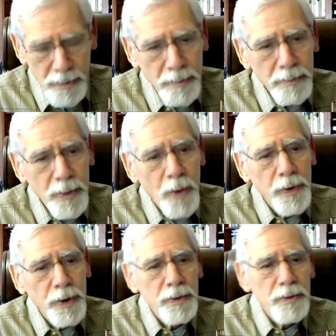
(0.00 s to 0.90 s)

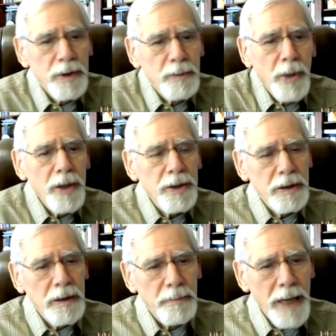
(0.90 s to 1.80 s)
over the BART
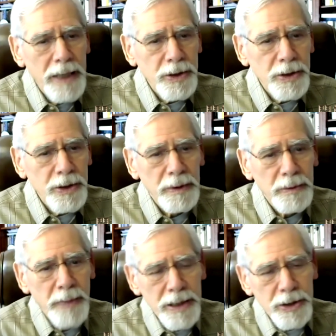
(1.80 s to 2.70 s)
past
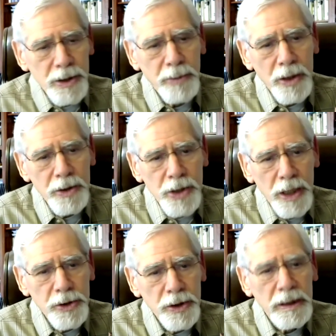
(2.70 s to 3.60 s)
the BART
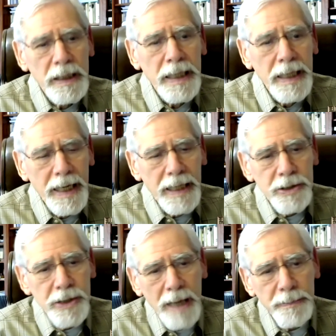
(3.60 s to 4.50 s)
station at
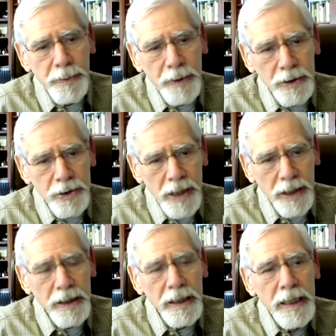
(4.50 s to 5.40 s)
SAP
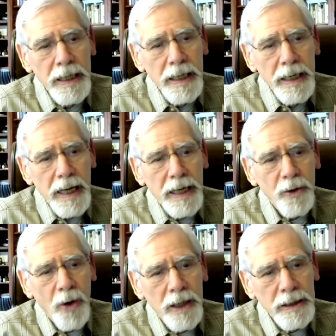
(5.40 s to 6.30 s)
Center and
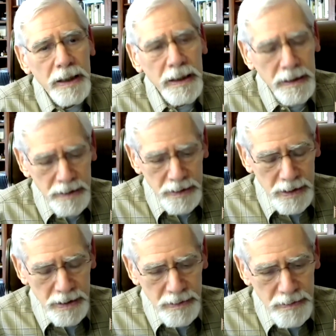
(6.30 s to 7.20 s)
on
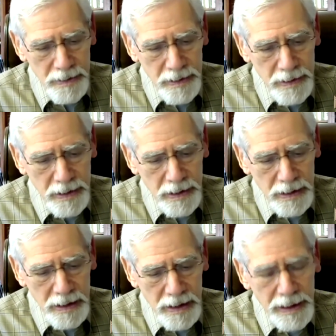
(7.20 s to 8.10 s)

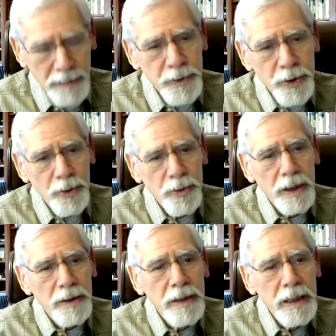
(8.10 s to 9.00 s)
up
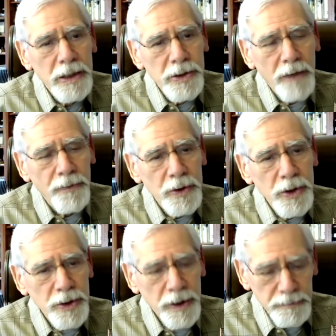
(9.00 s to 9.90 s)
to San
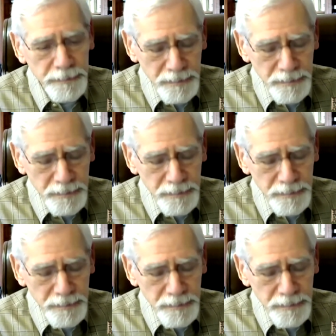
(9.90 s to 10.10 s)
Francisco.